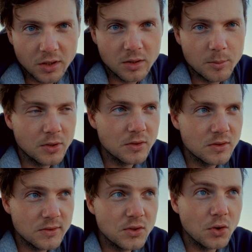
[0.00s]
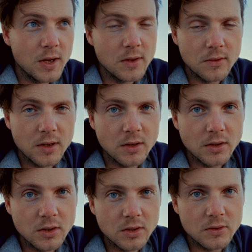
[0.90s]
like the most discreet thing
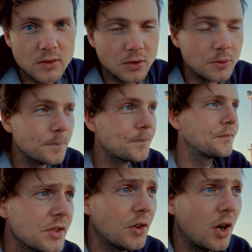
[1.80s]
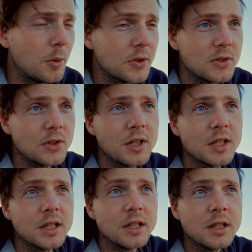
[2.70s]
that you could do. So I was
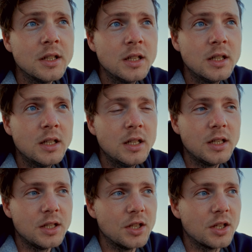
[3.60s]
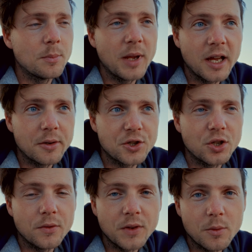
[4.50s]
looking at, the
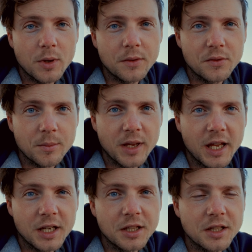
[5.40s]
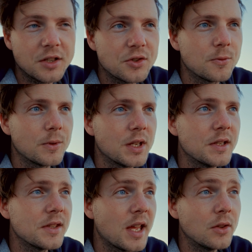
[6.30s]
Powershot V1 from Canon that they just
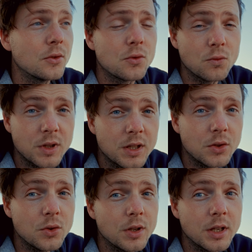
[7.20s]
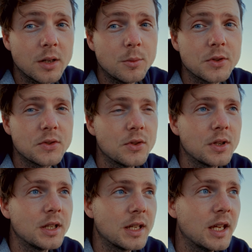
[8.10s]
released. That looks really good, and I was
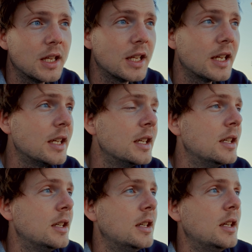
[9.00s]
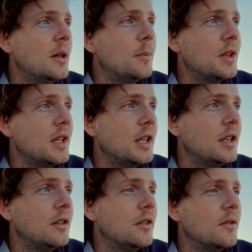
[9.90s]
looking at getting that. But
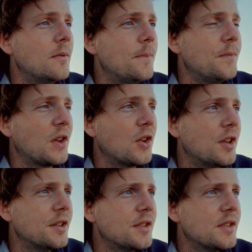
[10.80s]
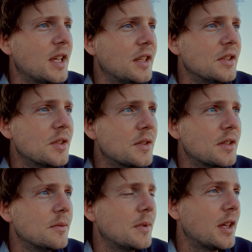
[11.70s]
then I kind of just had
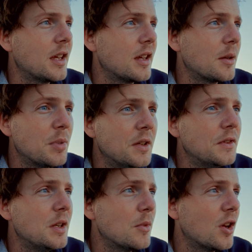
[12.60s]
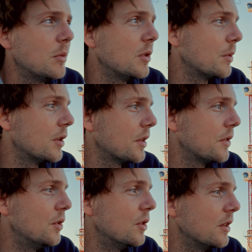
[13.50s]
this epiphany moment where I
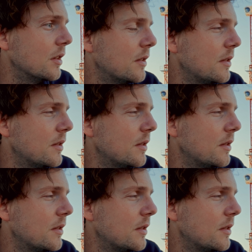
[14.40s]
thought,